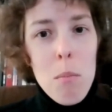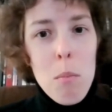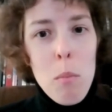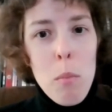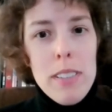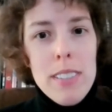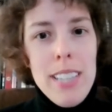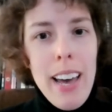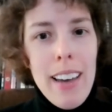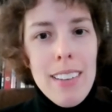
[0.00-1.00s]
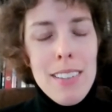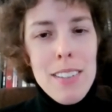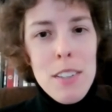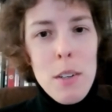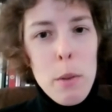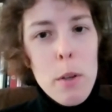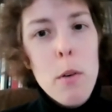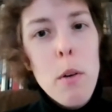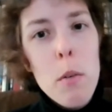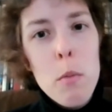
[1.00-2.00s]
was that, the
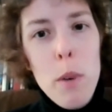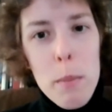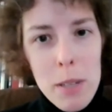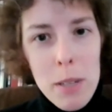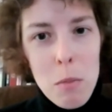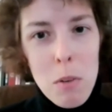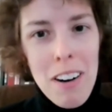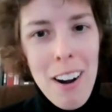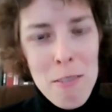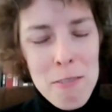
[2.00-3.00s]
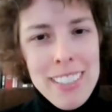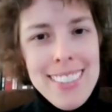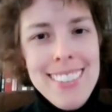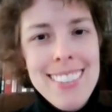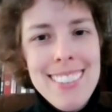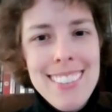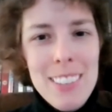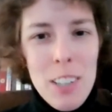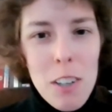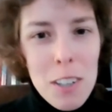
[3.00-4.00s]
grown women were often
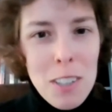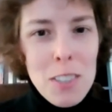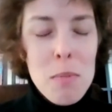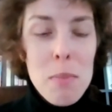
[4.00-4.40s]
girls,